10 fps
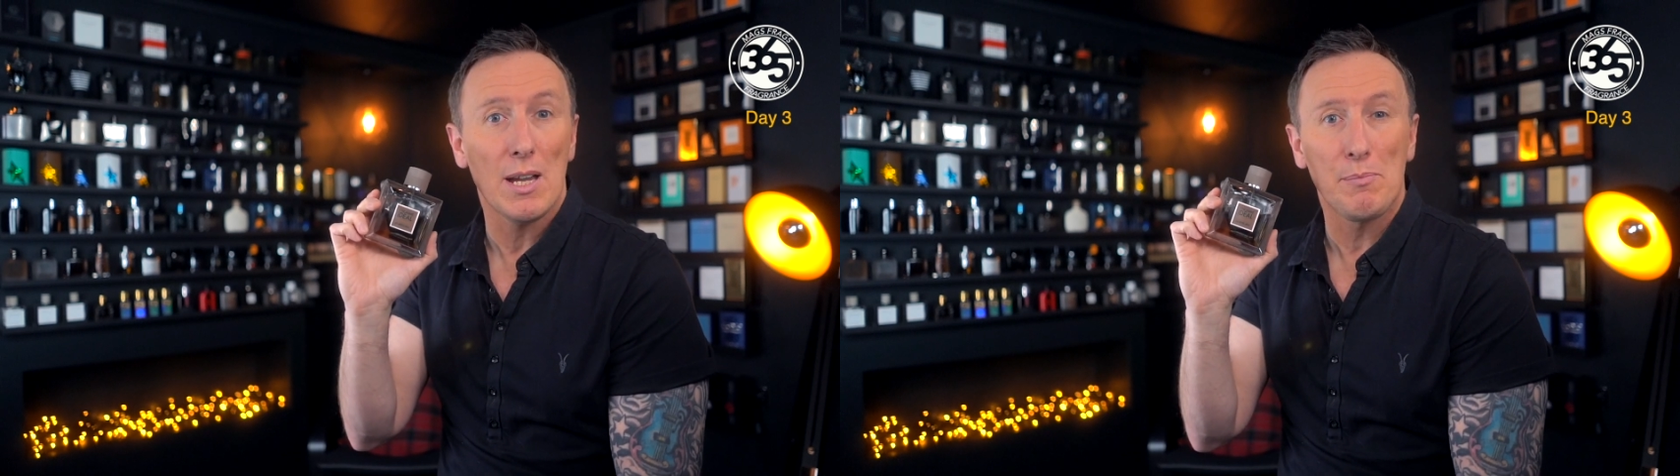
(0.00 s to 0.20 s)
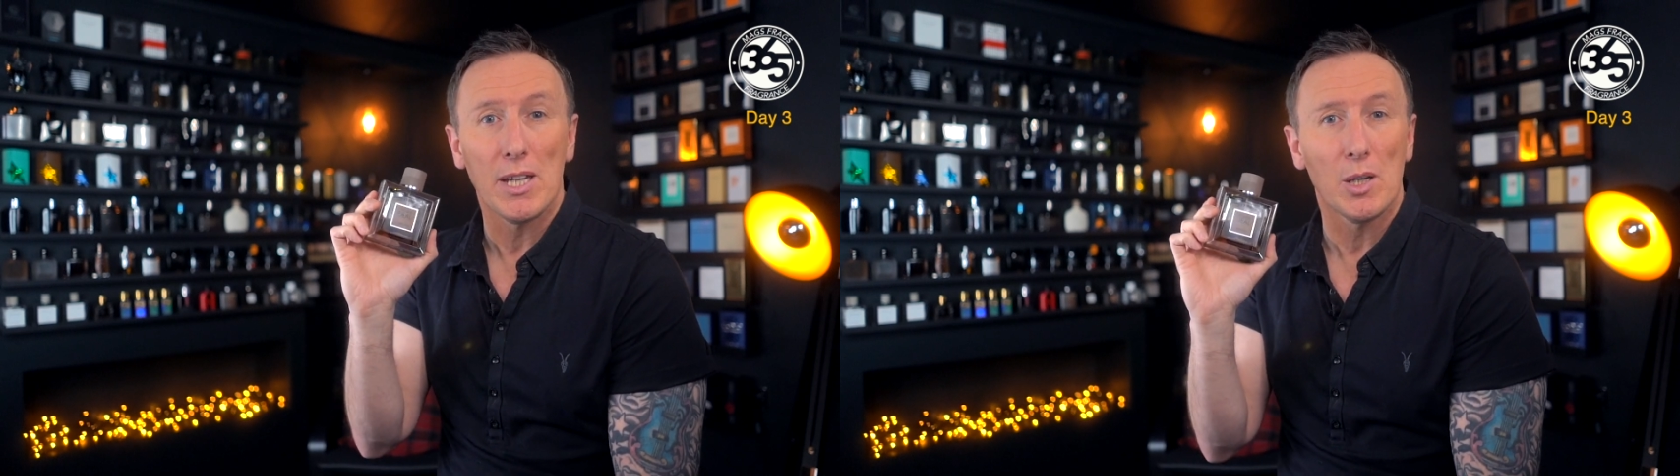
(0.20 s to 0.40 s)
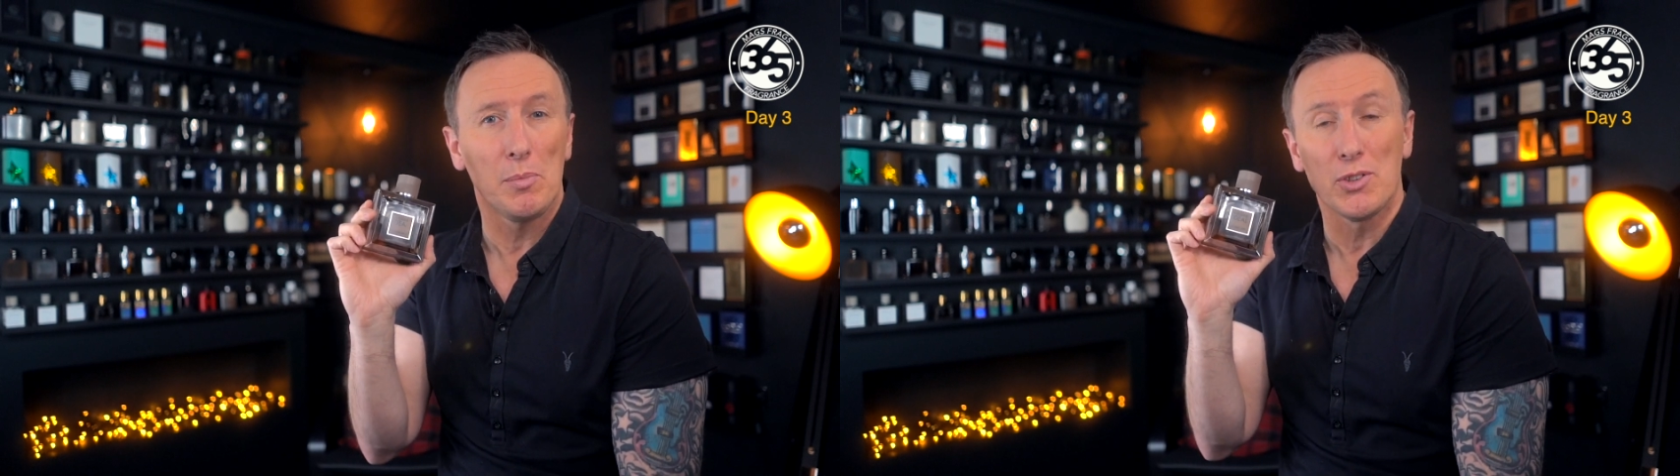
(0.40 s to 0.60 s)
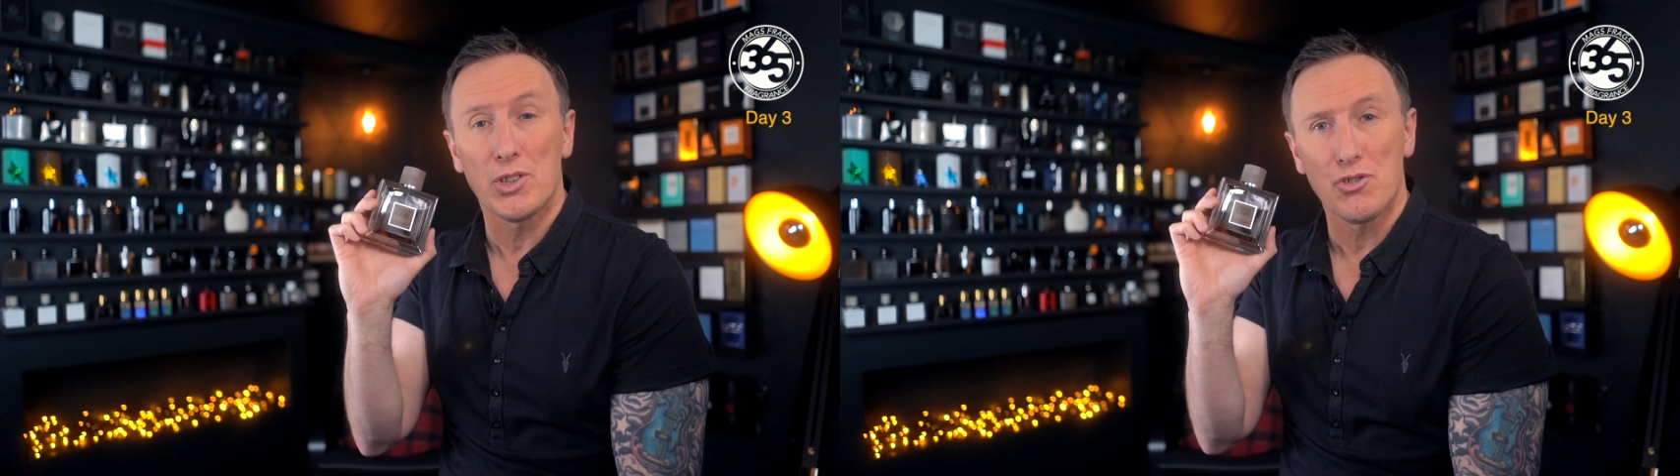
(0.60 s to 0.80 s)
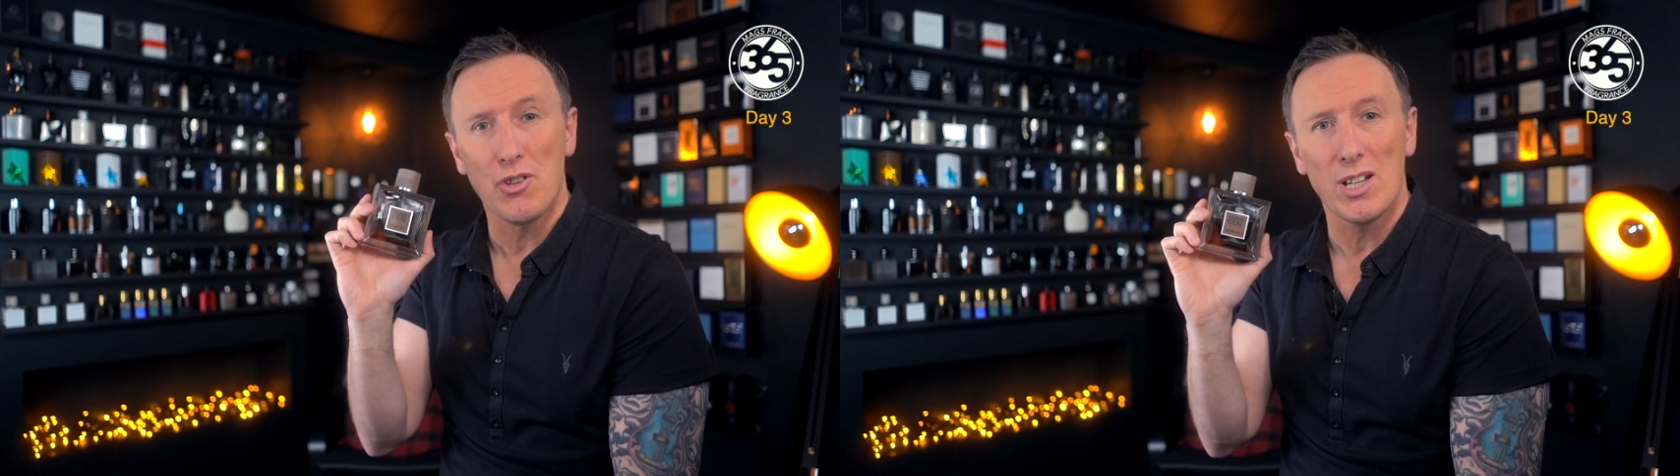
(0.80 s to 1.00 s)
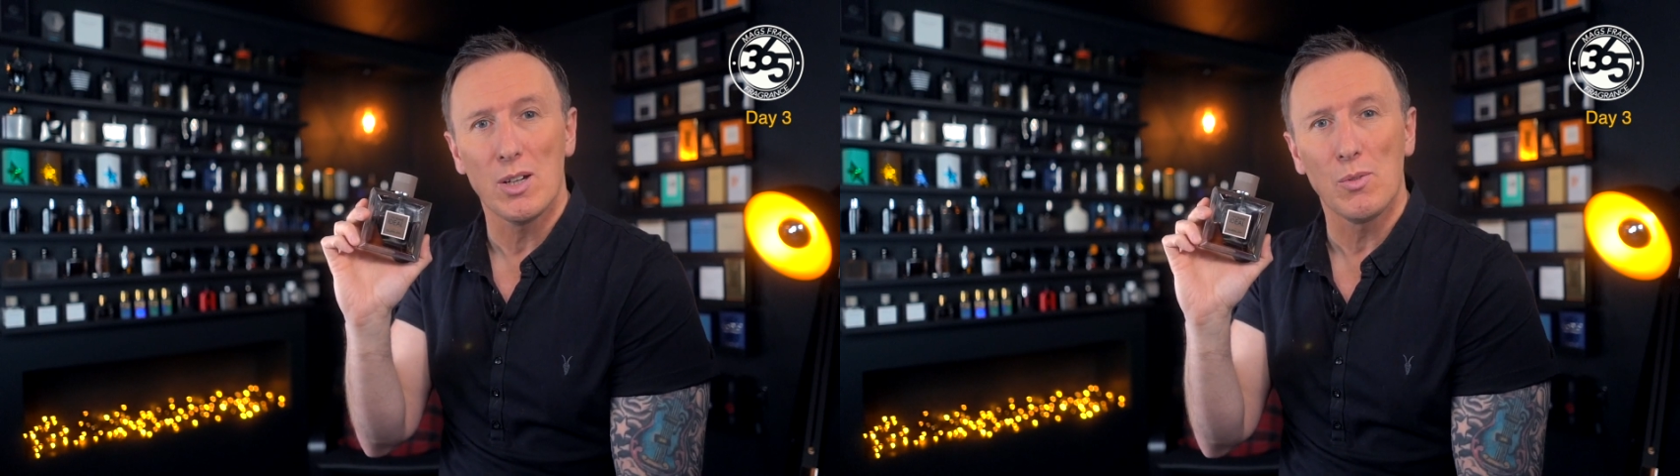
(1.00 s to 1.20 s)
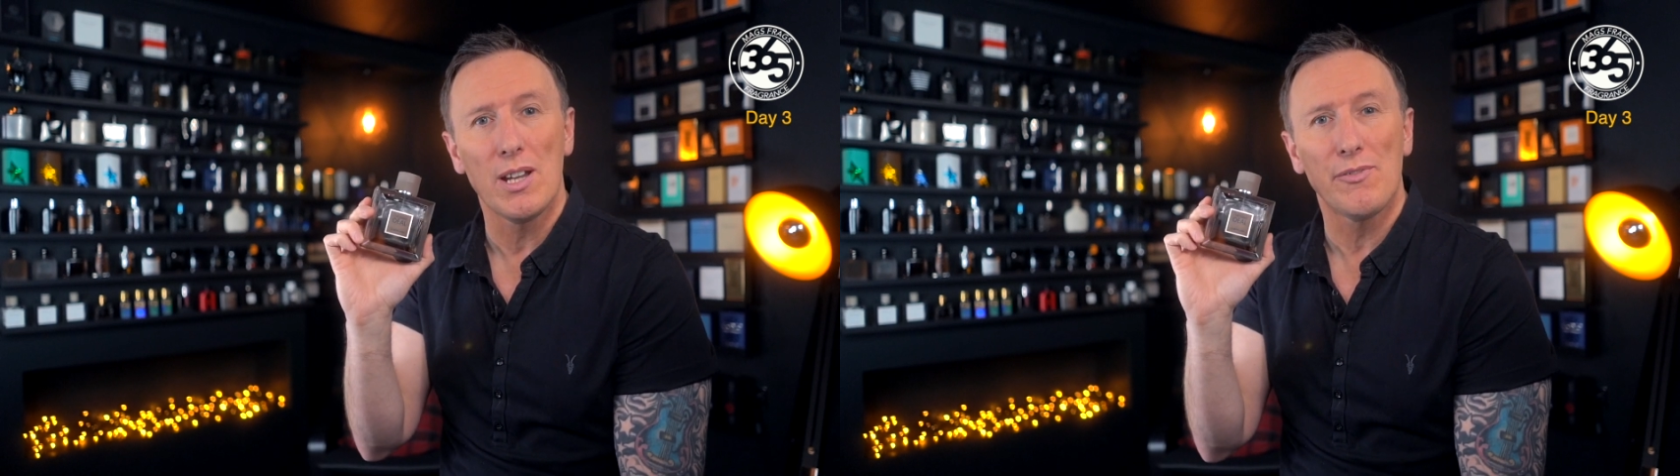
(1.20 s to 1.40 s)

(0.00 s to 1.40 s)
I pick up on straight away